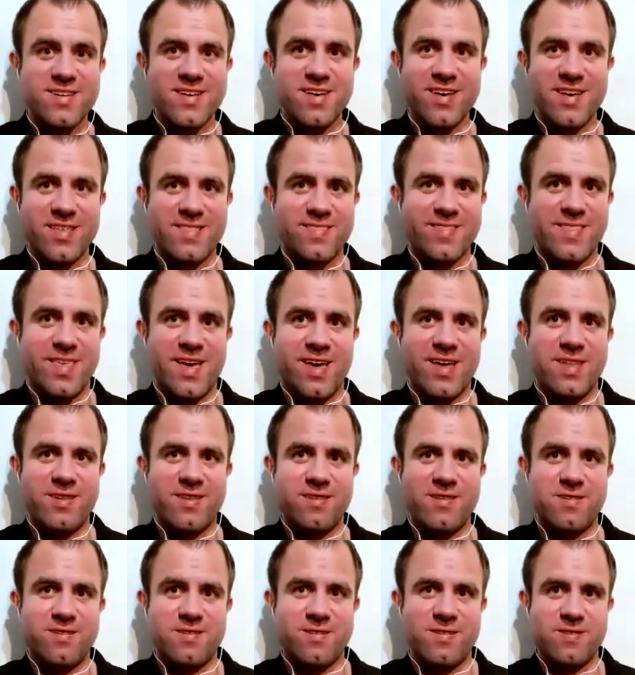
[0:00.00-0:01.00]
and
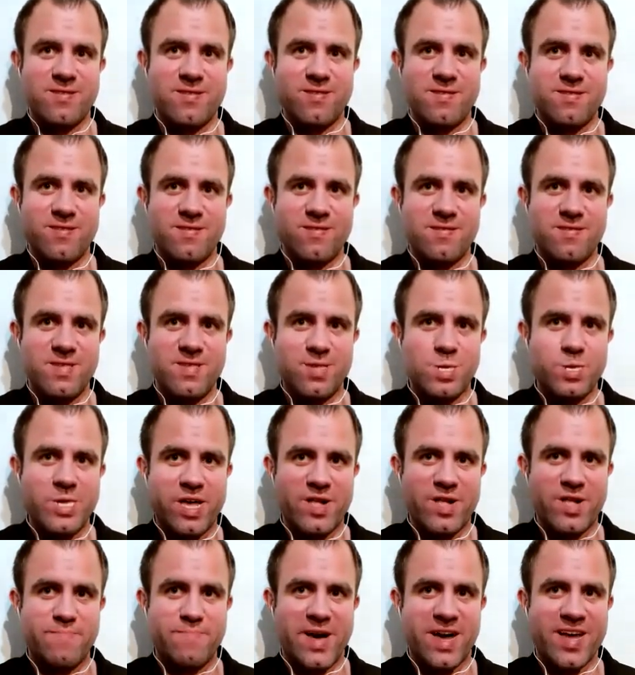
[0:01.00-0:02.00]
then
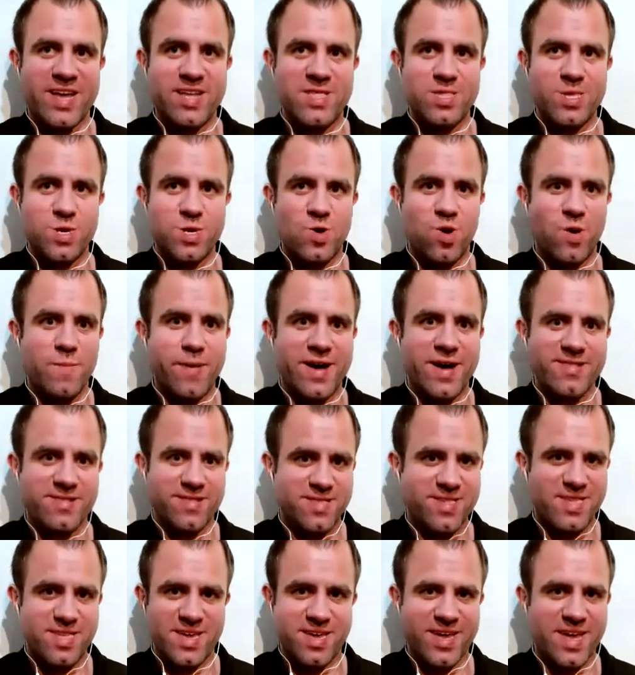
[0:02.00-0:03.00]
settle back into
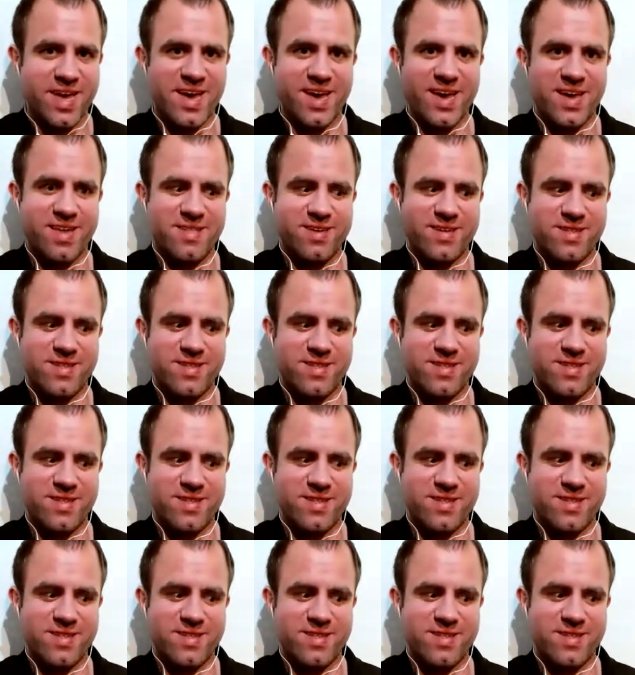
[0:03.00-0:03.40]
normality again.